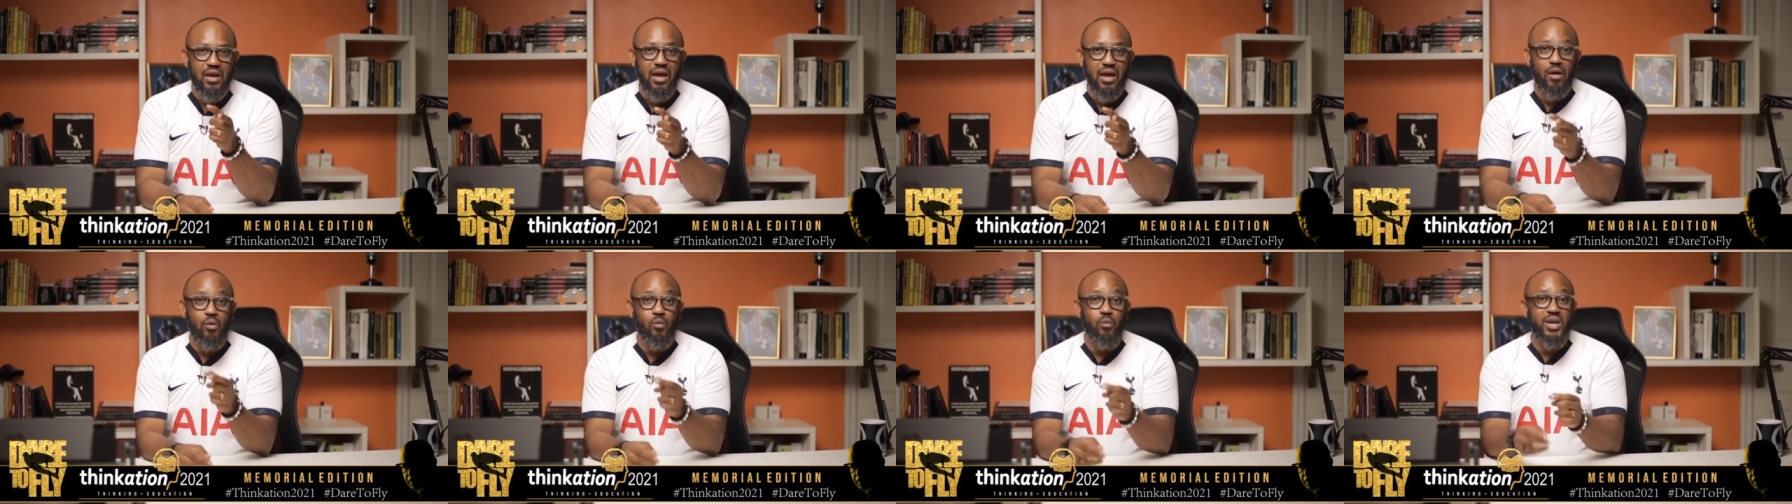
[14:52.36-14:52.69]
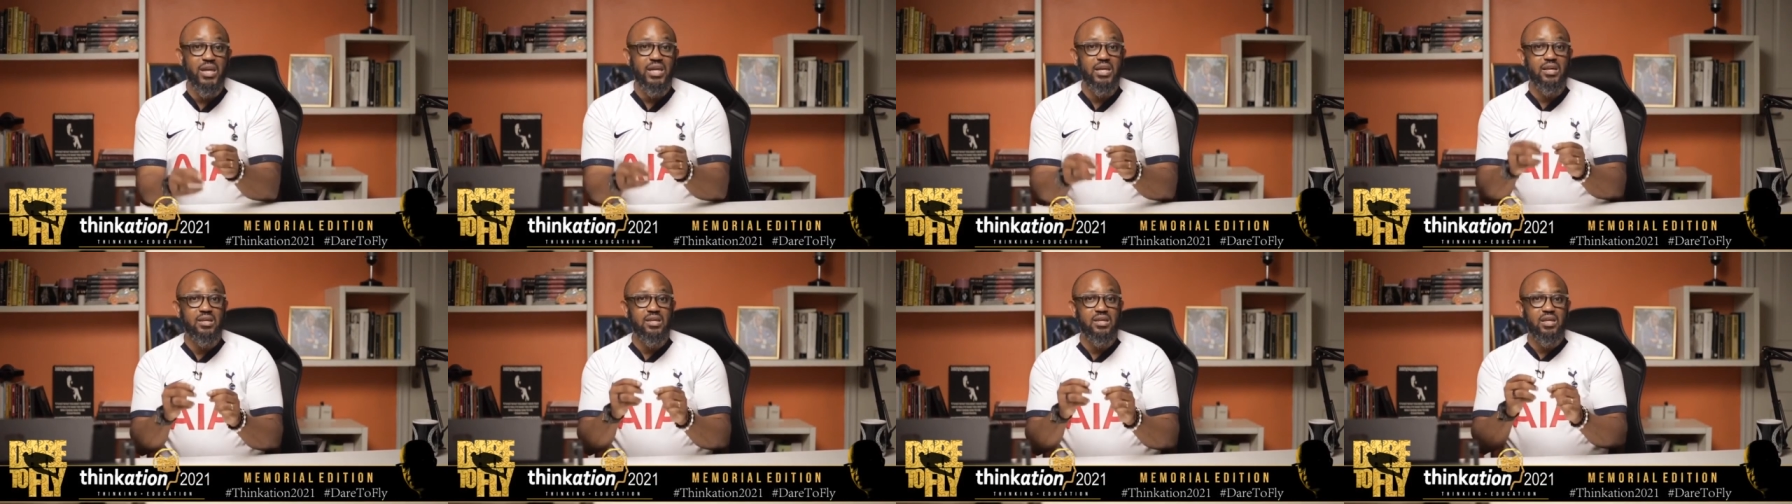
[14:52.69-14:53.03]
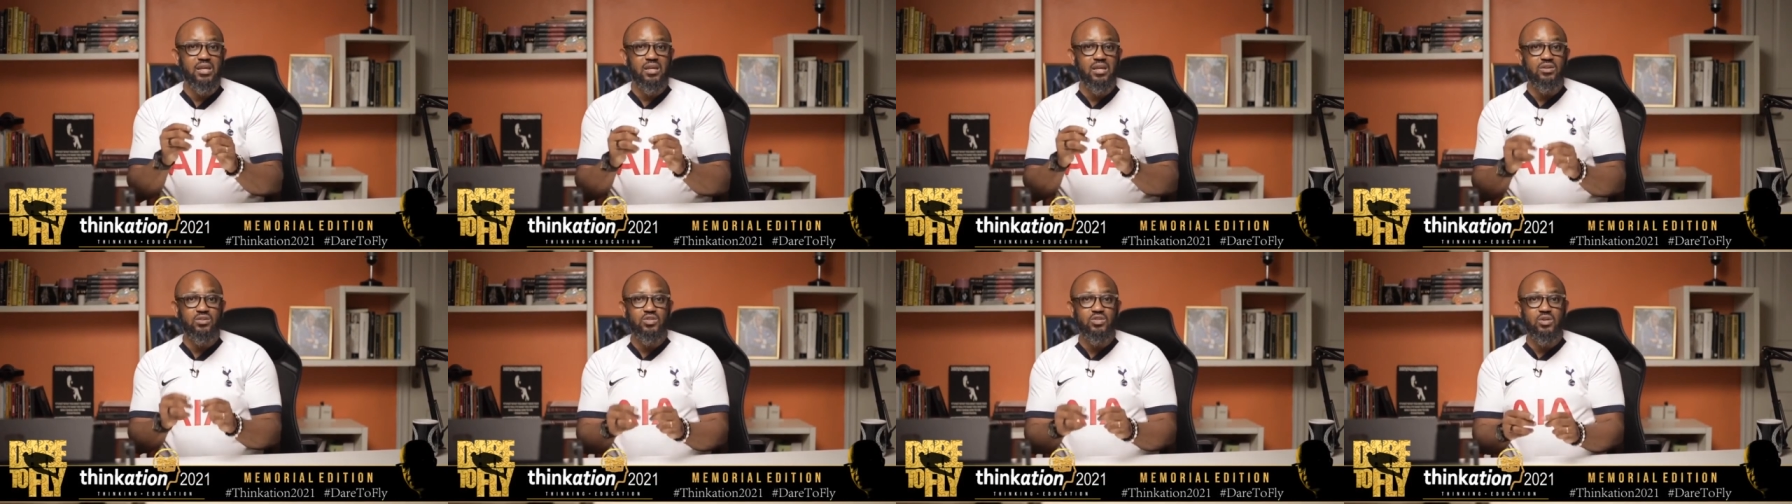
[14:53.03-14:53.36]
And when he
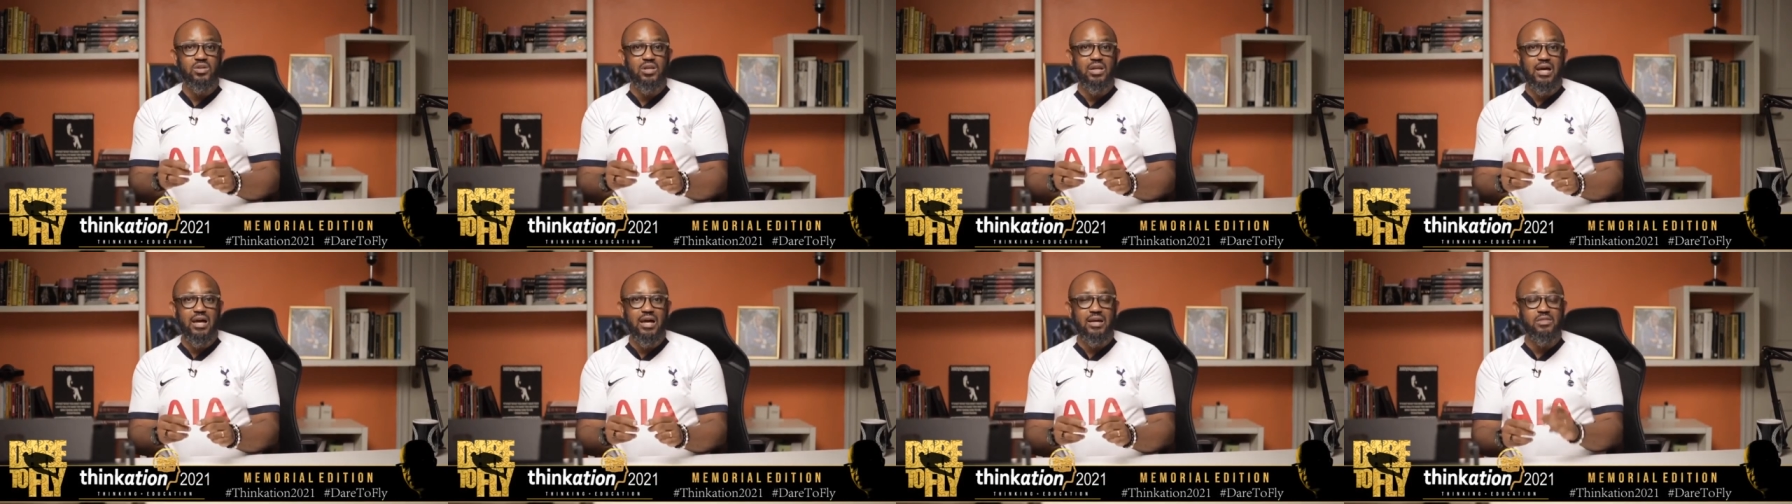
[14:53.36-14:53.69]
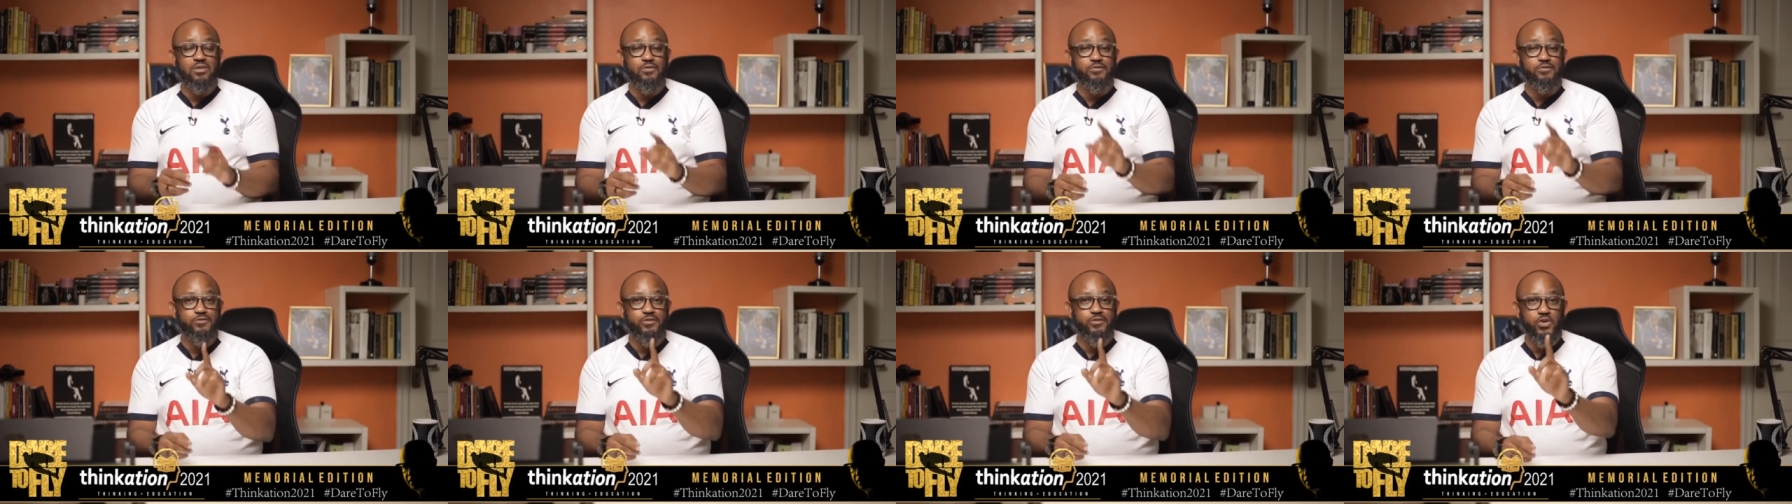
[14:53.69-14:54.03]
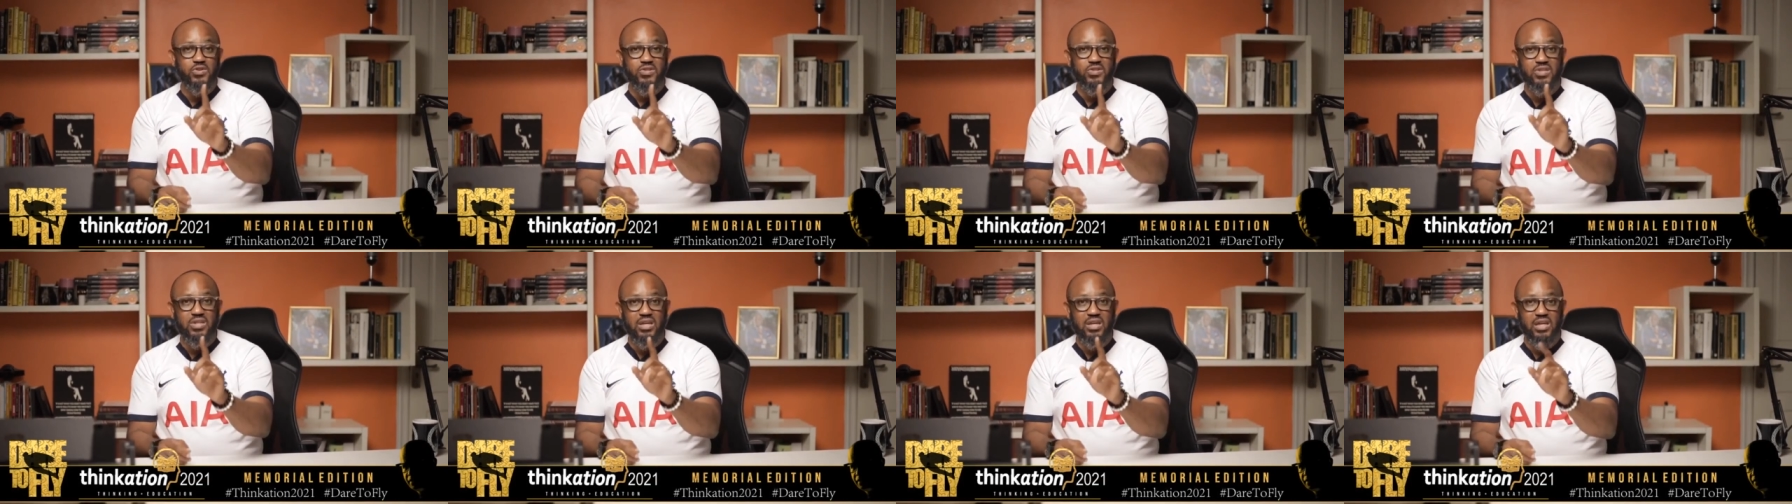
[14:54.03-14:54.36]
killed Goliath, the
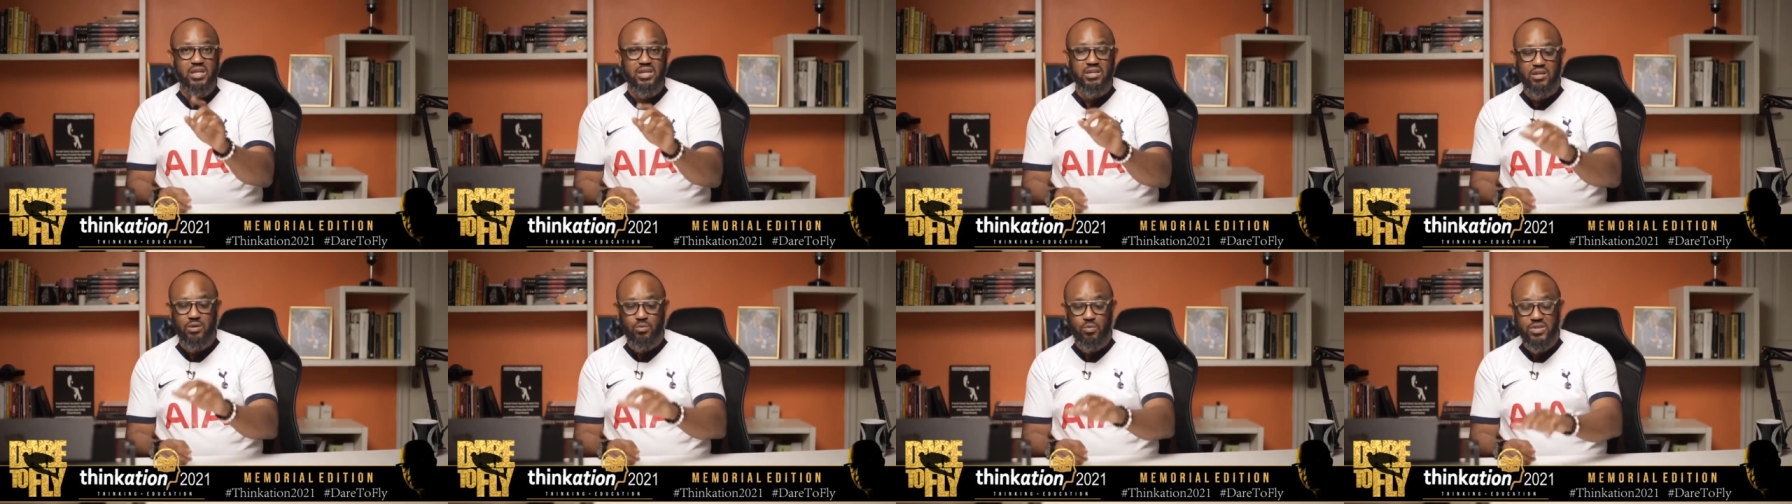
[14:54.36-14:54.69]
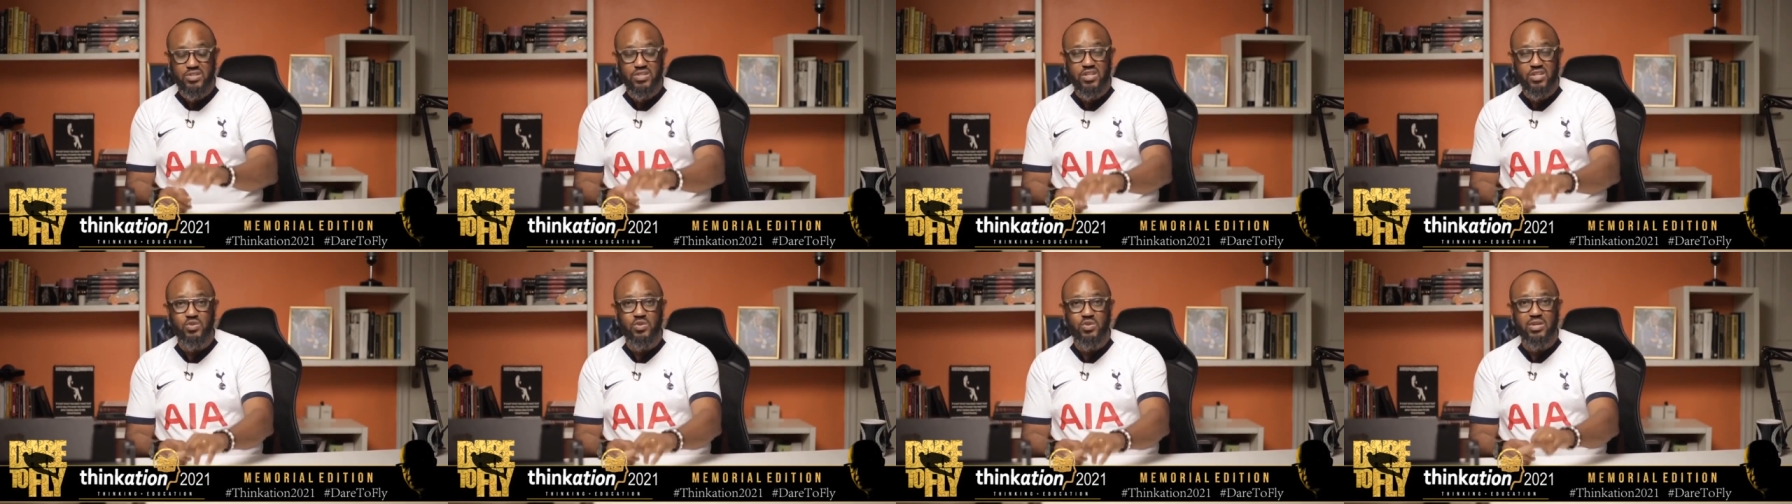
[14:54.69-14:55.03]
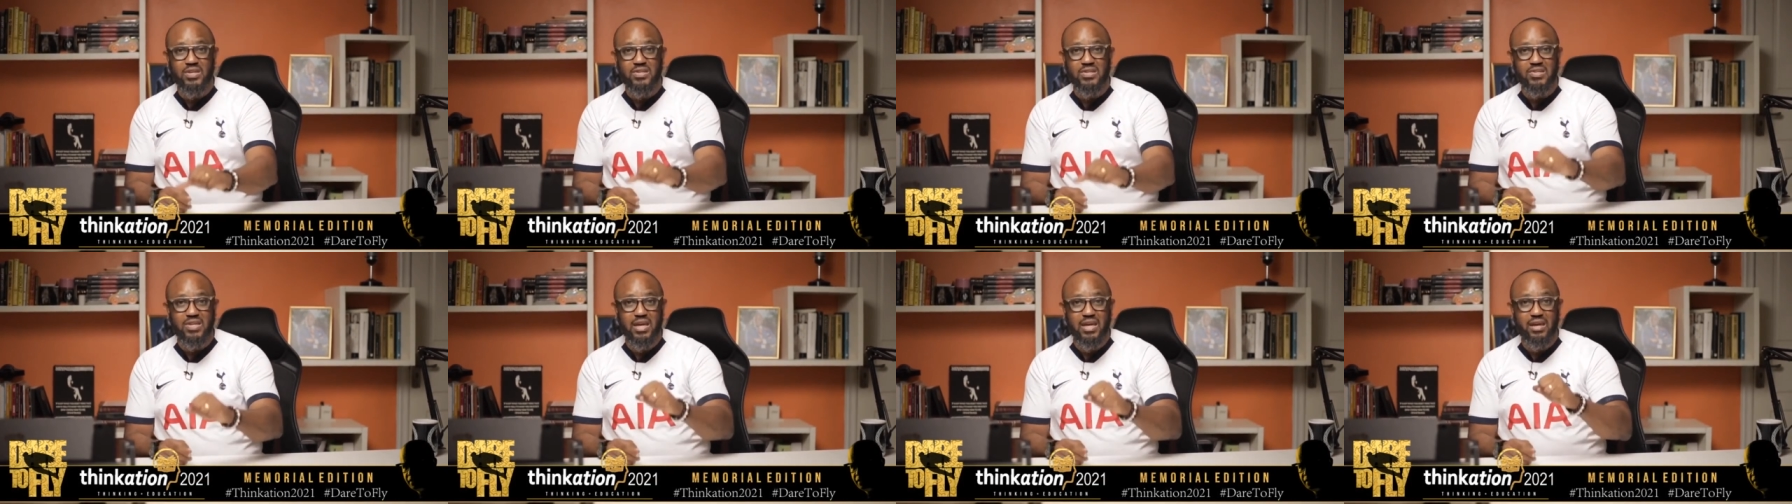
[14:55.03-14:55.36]
first thing he did was he took
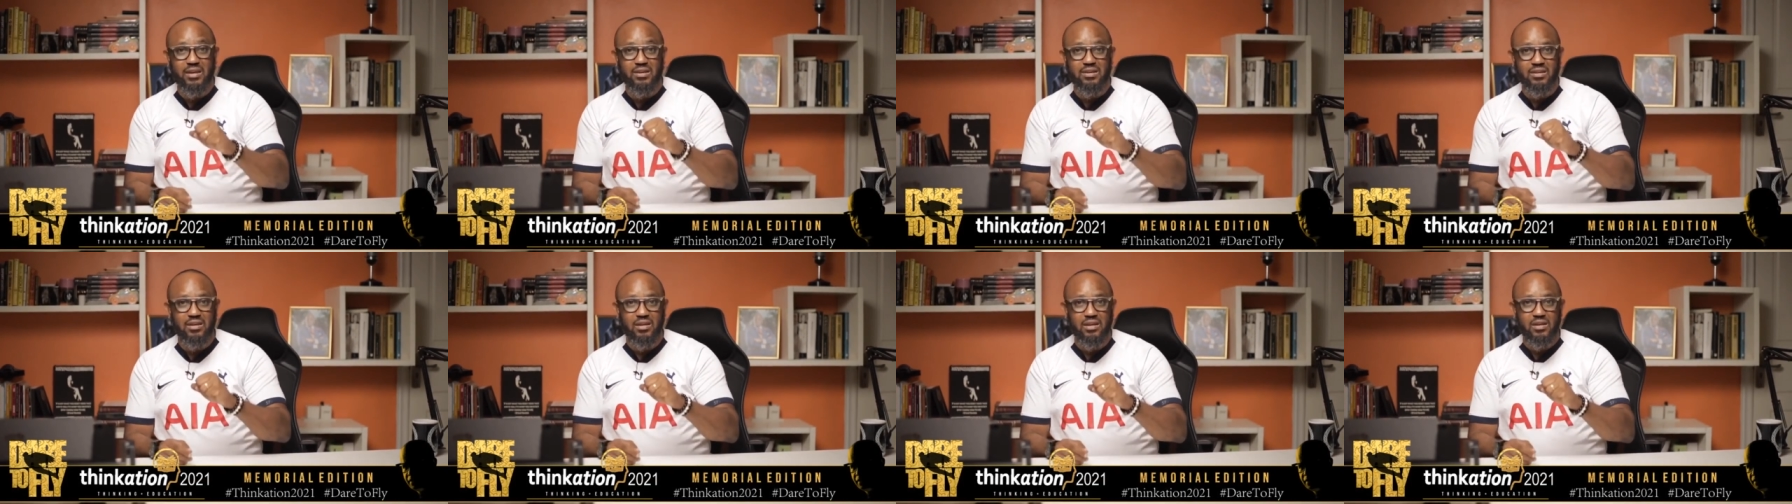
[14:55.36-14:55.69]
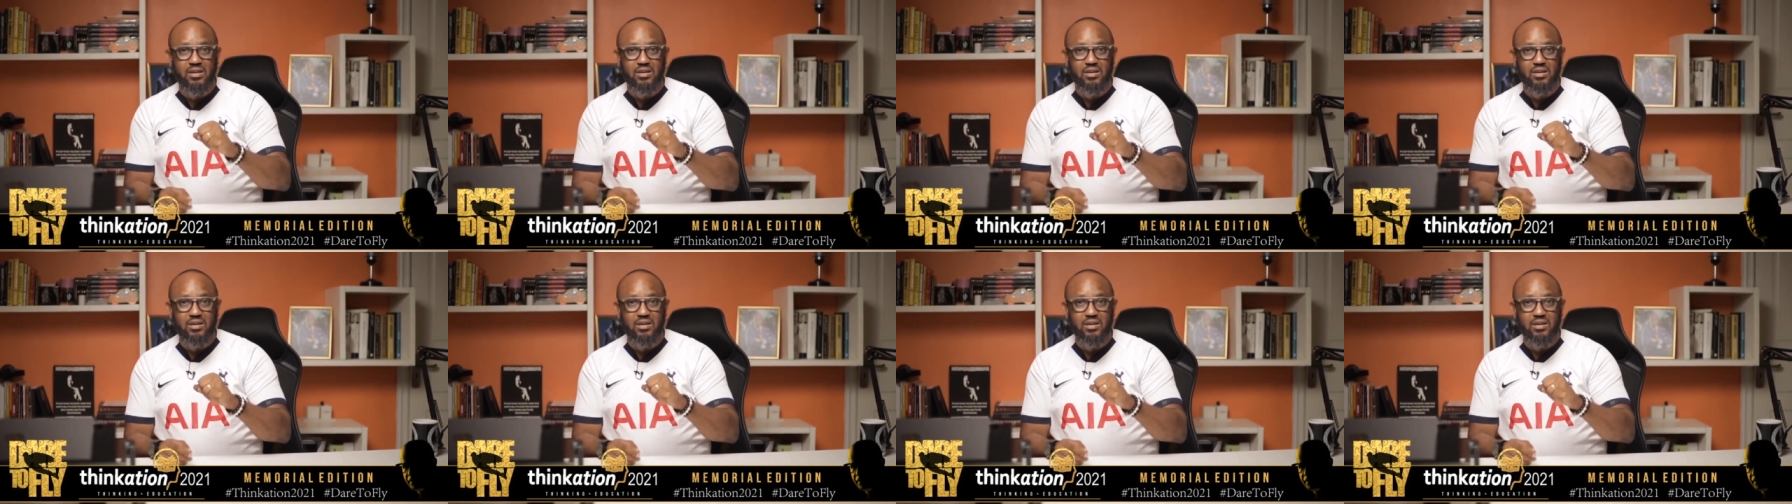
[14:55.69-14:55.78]
his head